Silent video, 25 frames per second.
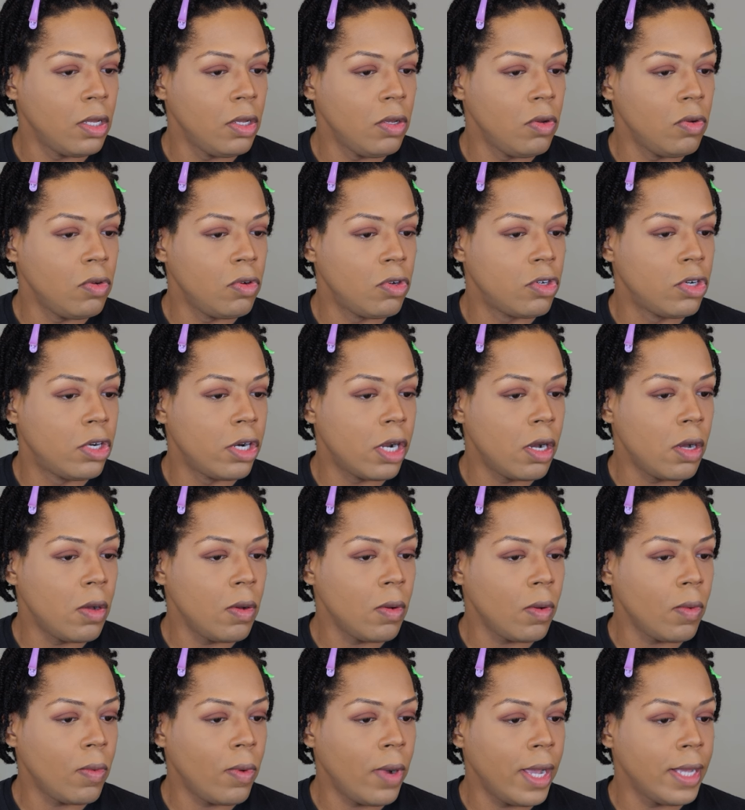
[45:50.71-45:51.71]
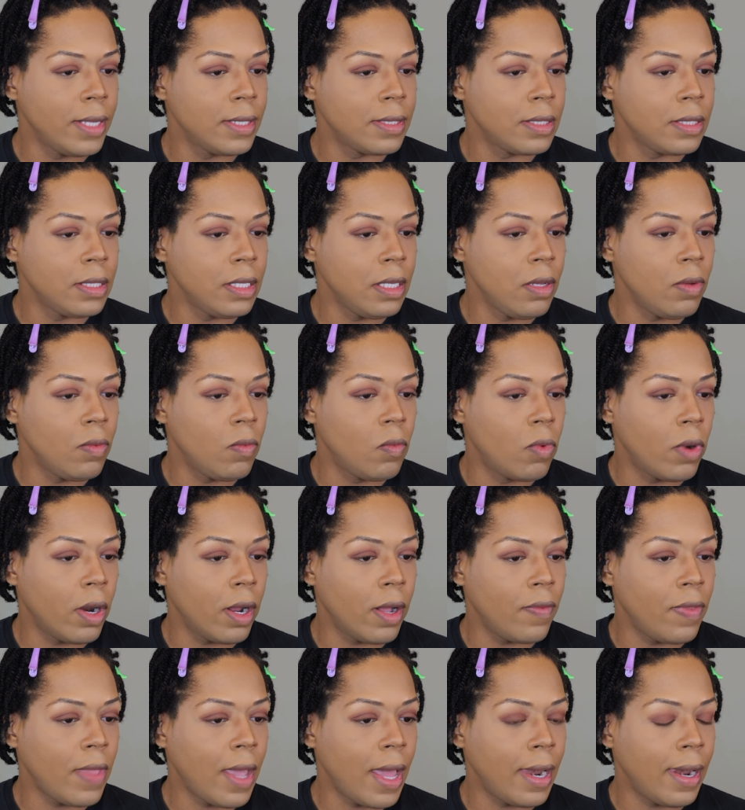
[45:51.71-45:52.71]
you don't quite see
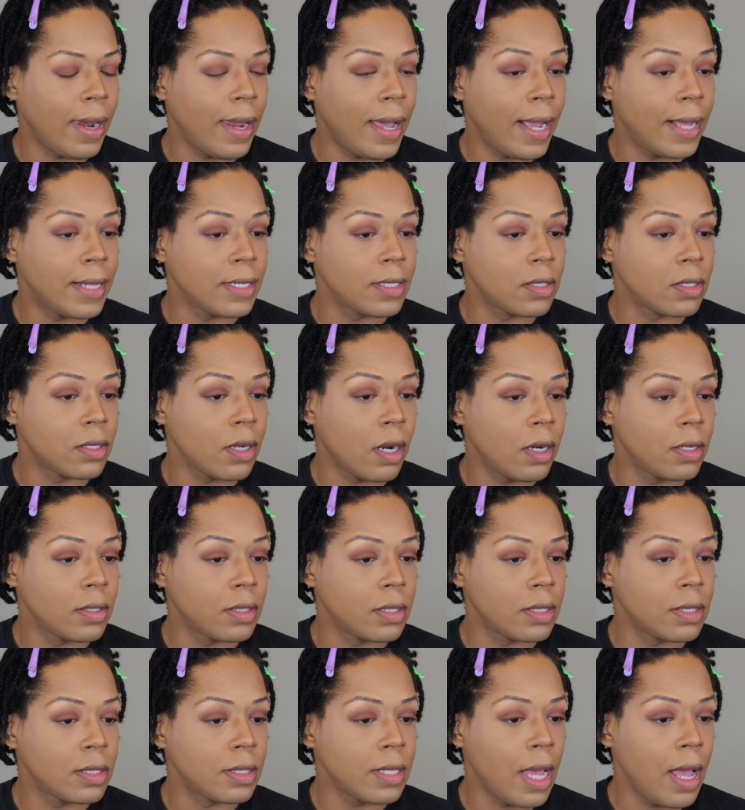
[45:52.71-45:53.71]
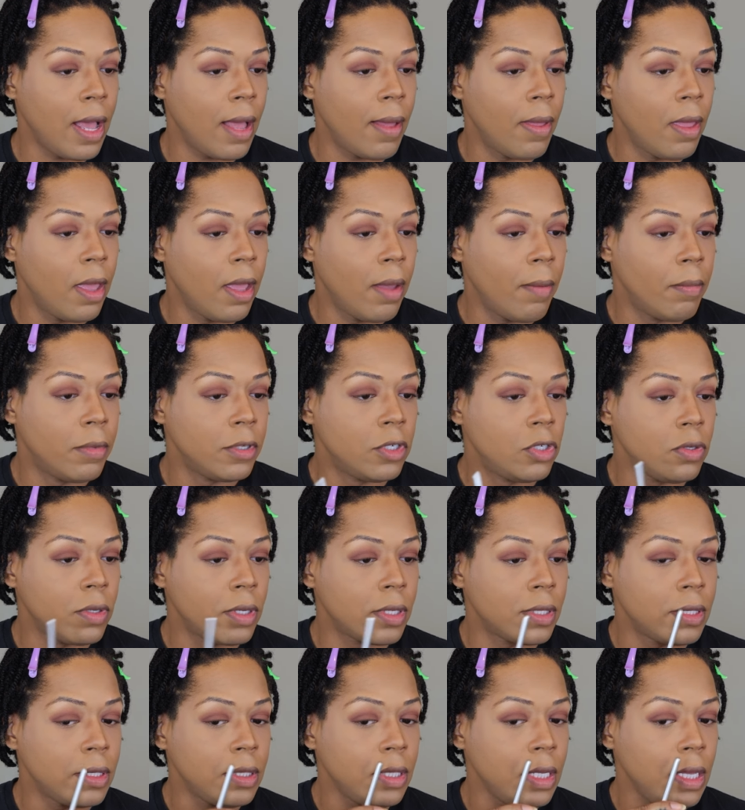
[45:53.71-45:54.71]
where that line starts and stops but you
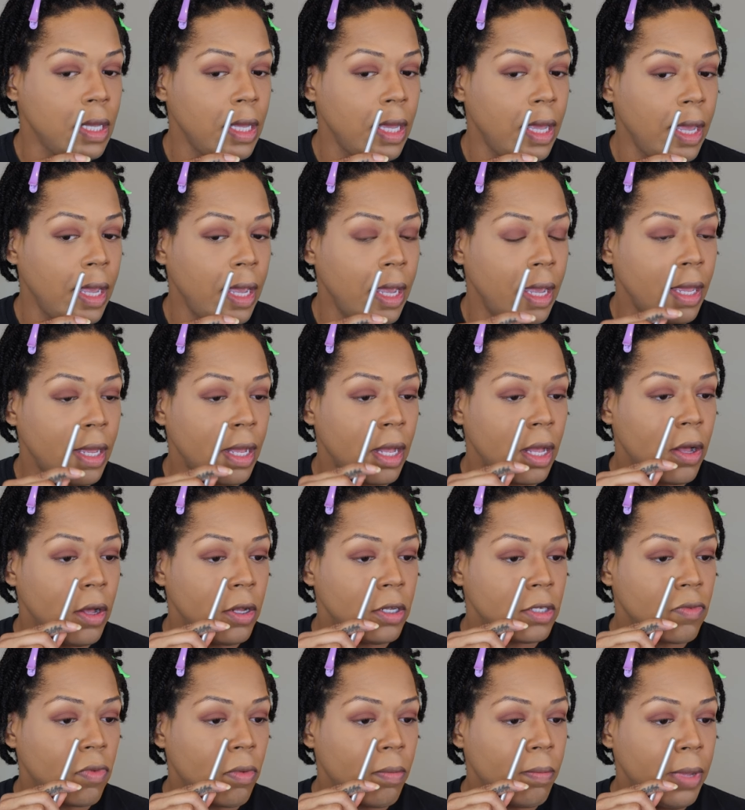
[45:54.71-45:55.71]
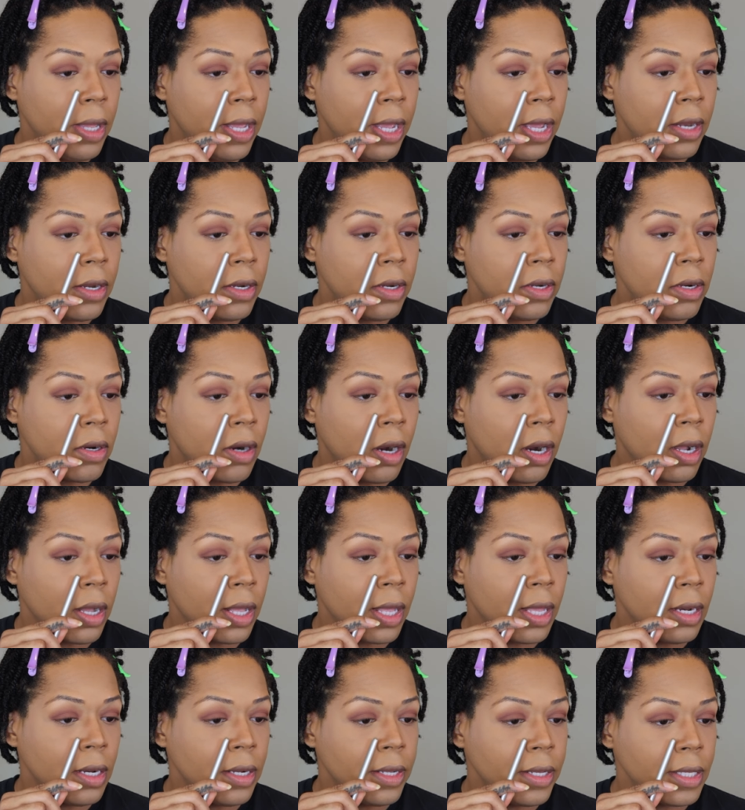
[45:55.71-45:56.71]
can see it goes from being
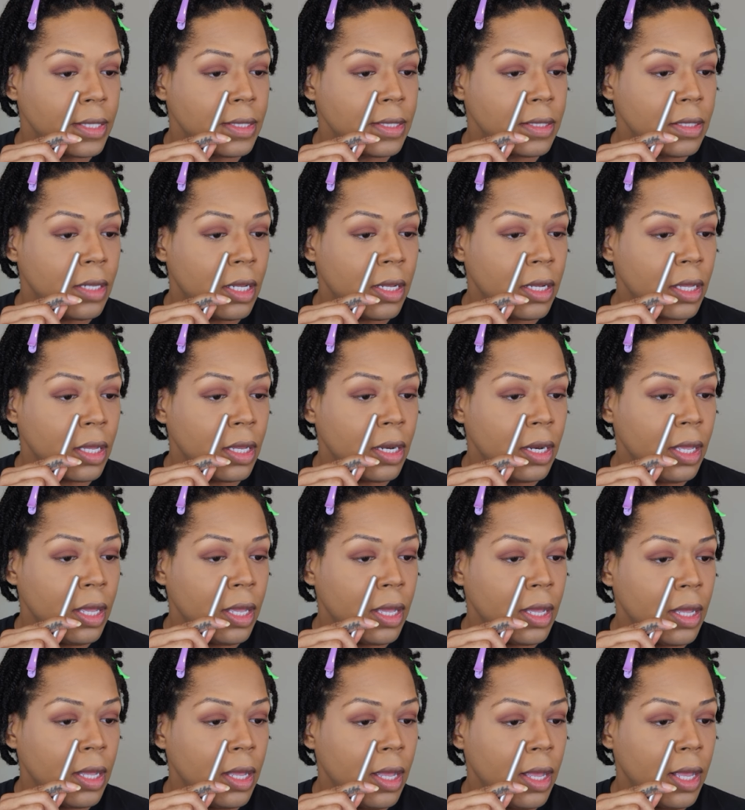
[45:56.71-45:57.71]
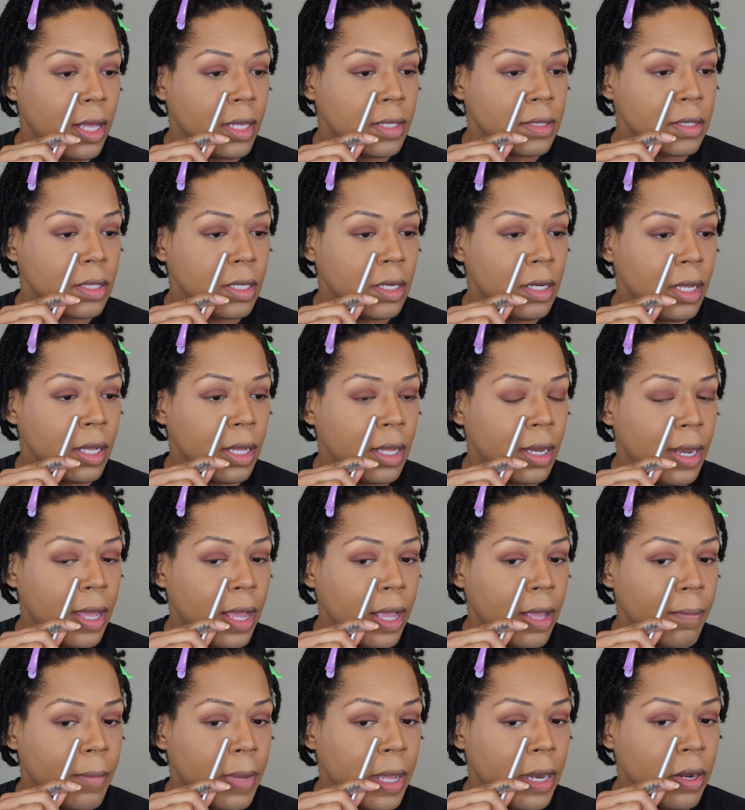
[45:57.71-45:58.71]
dark and looking sunken in so looking
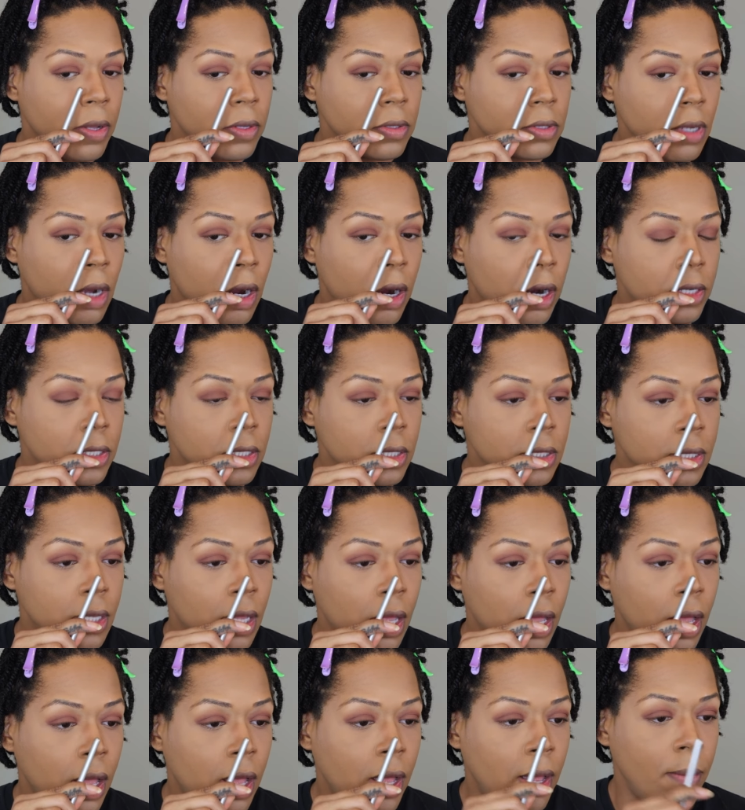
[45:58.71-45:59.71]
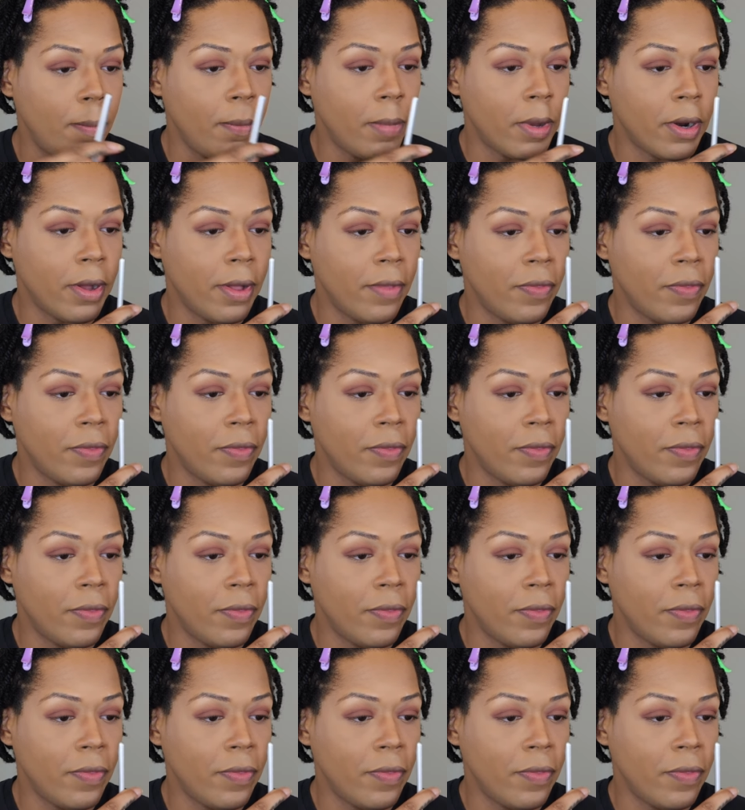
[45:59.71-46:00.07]
like my nose arches up, but